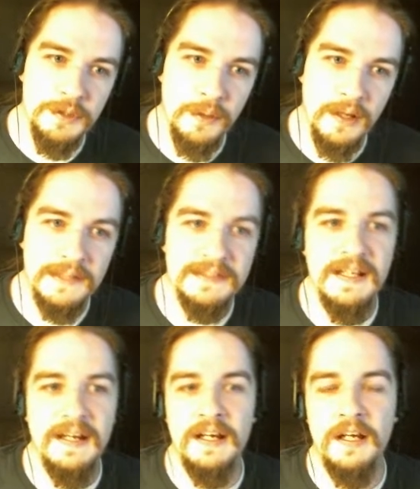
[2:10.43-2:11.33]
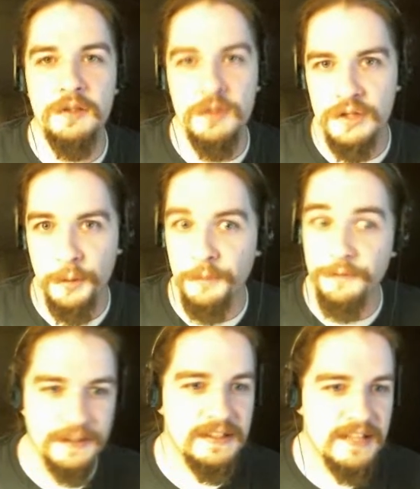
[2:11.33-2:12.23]
blocked, and you start
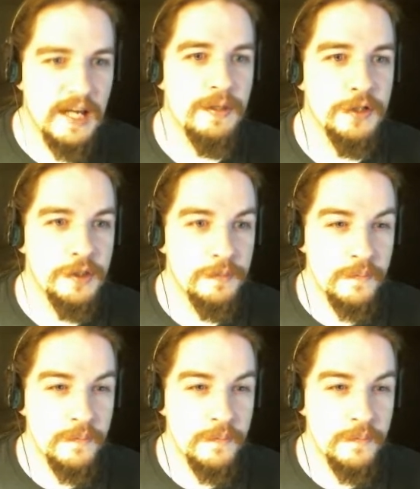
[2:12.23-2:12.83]
reflecting damage.